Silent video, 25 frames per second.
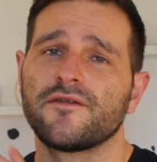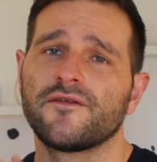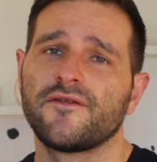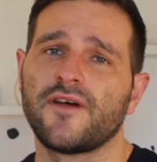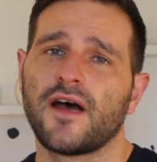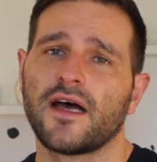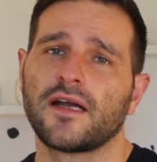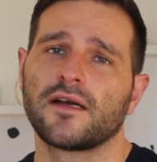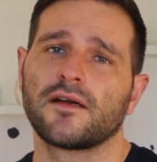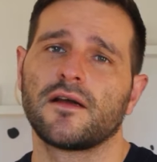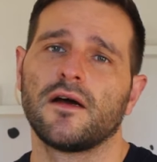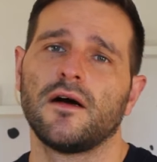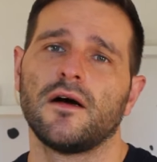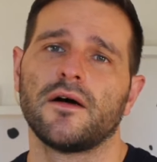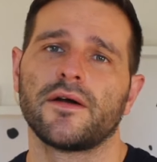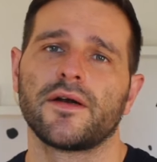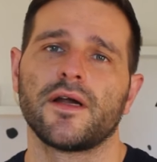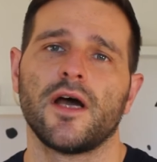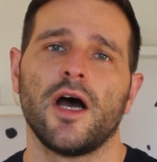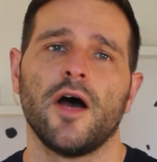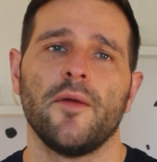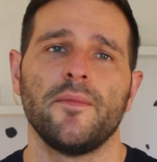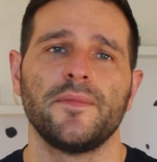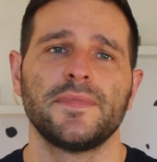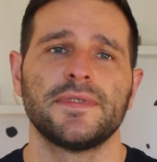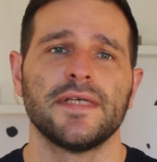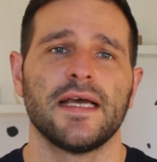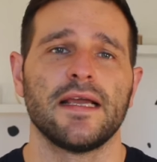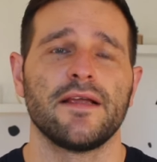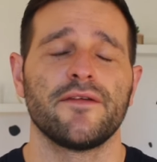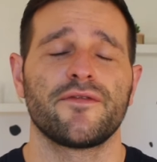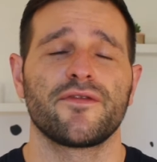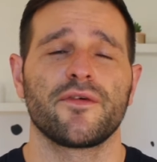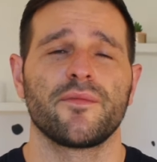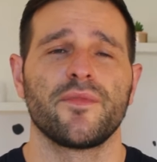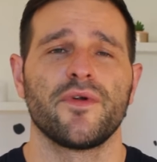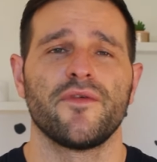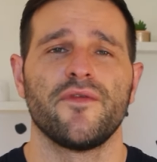Vanguard update
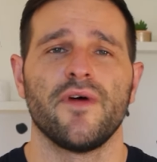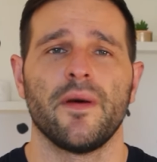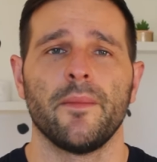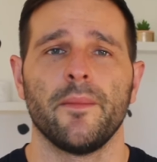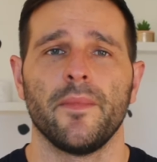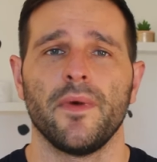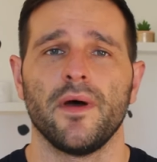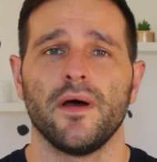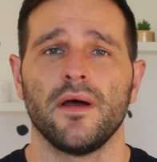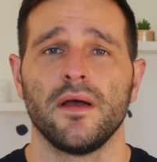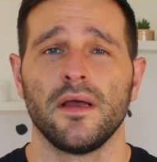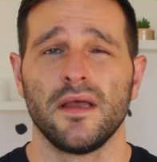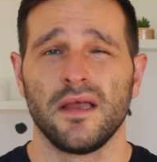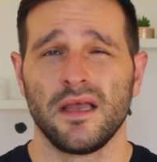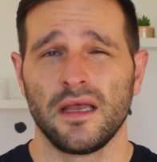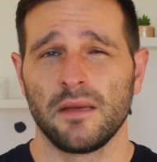from November,